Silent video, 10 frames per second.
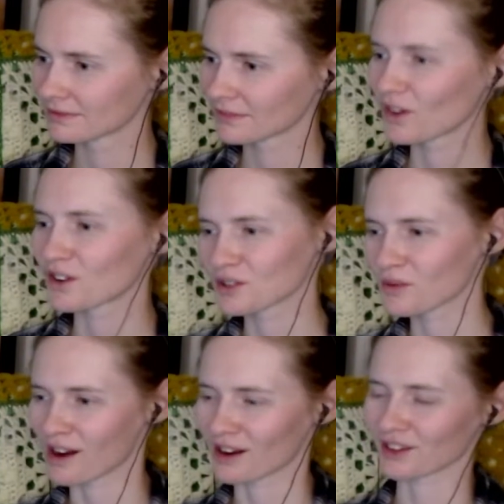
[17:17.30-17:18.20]
Of course, the
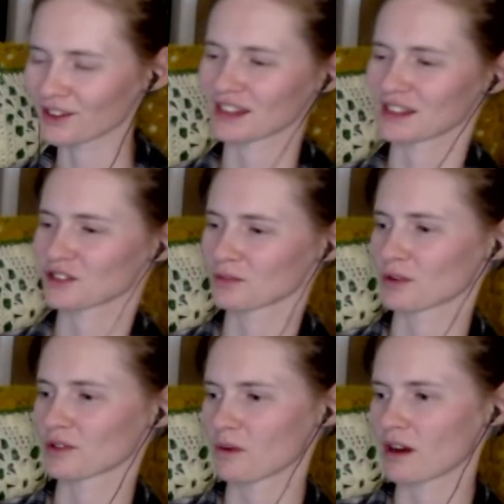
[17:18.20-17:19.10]
water girls got to explore
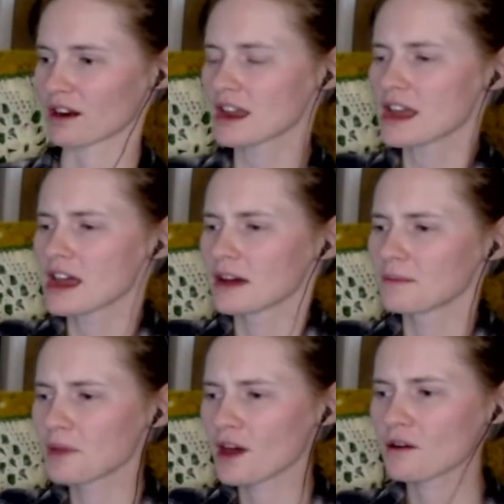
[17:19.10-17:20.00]
the water.
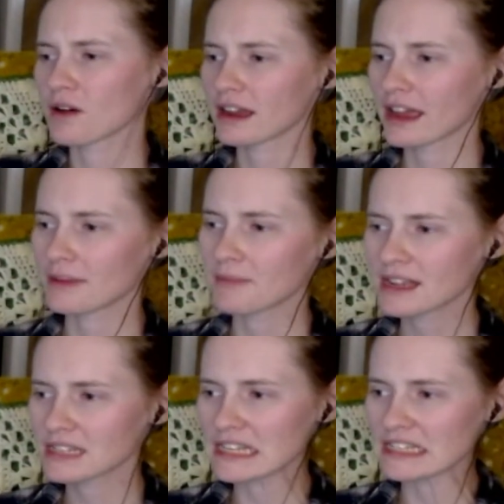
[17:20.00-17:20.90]
Though, okay, it
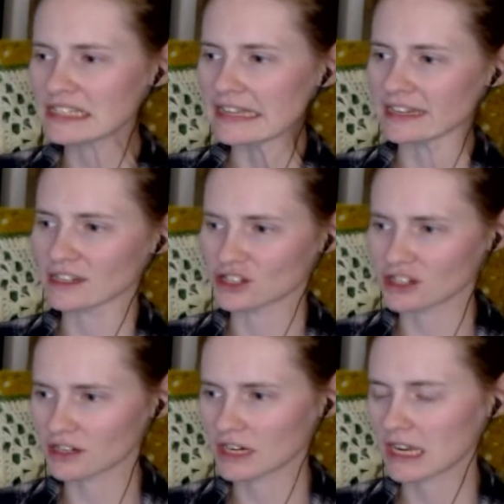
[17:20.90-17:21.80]
makes sense that
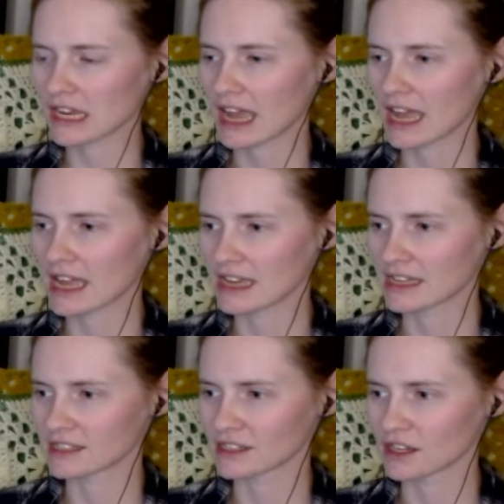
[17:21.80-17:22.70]
Nejire
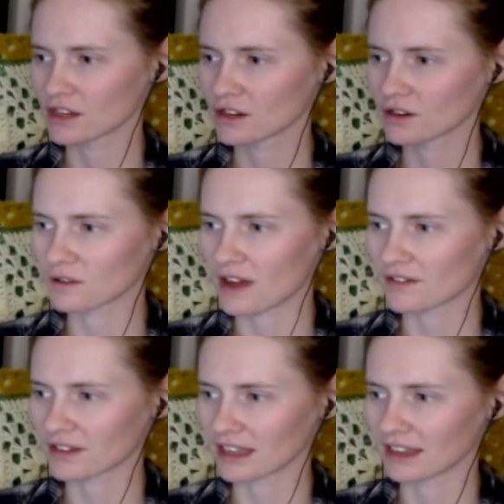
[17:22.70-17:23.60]
and
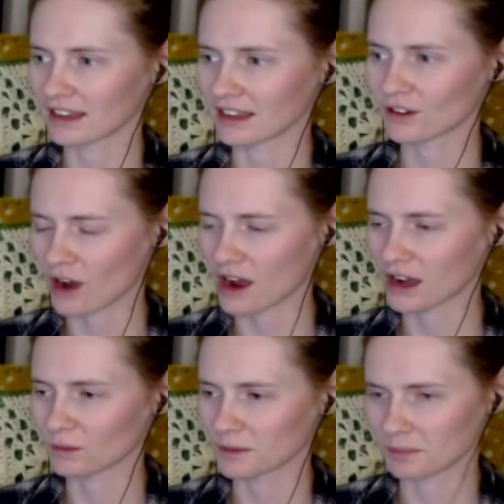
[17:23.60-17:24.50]
Hiravati Iraka
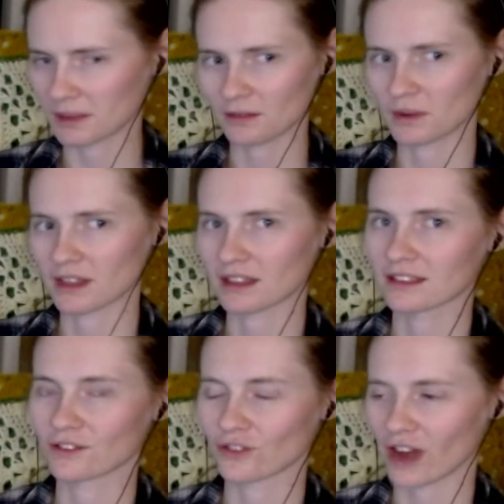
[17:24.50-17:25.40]
would be with
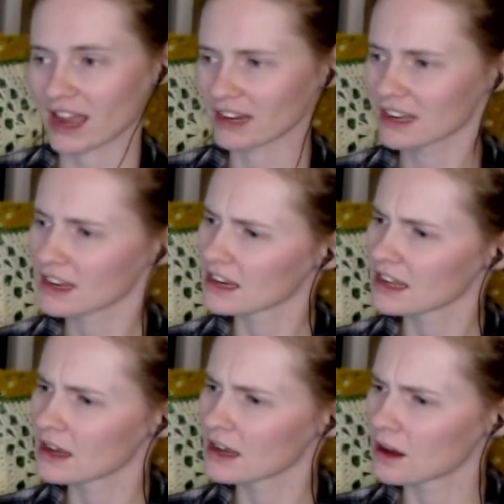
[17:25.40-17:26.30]
the dragon.
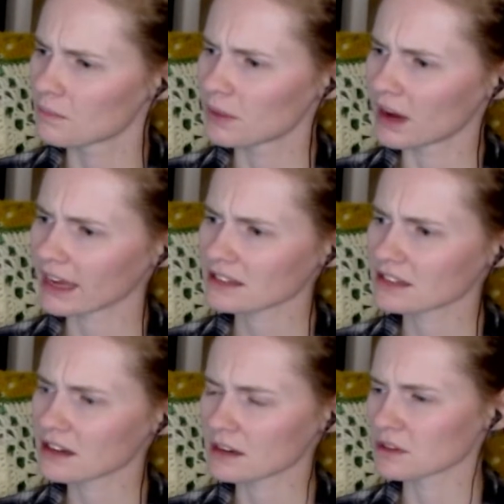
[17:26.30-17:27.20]
But I guess
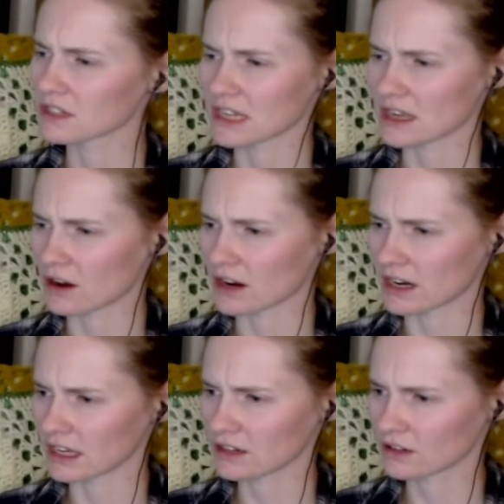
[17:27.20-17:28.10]
Selkie wasn't taking on
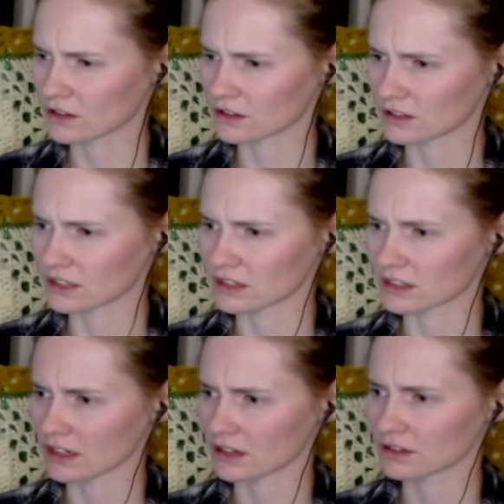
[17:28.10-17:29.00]
any interns this
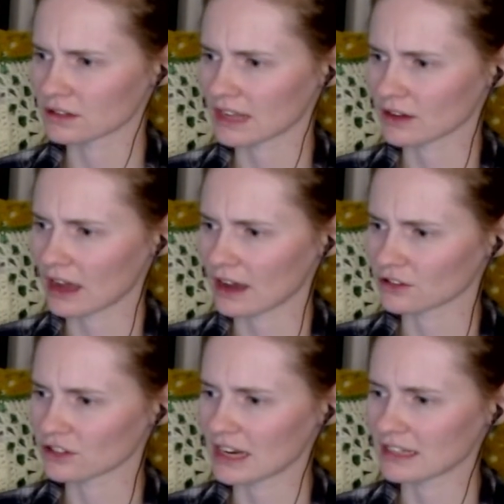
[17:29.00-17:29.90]
year, so that's how
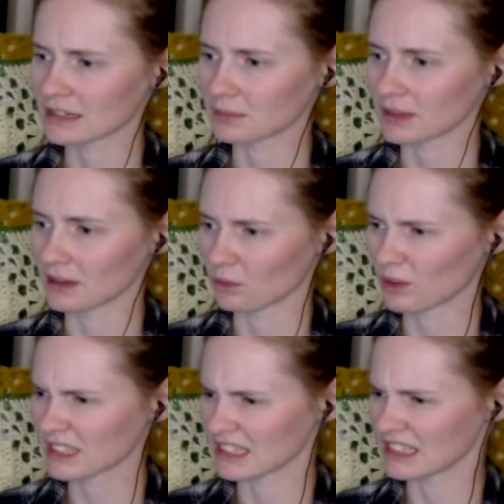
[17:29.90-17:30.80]
she ended up being.
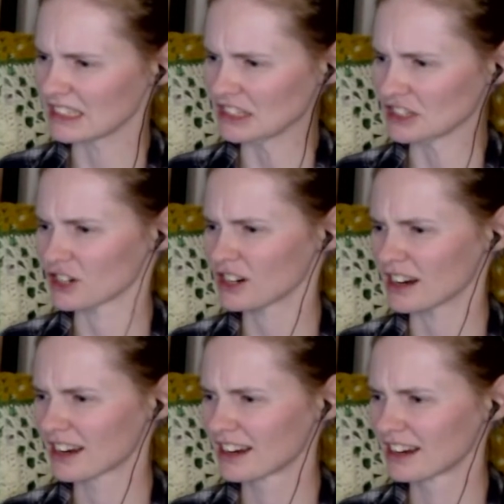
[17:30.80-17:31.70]
What did she cook?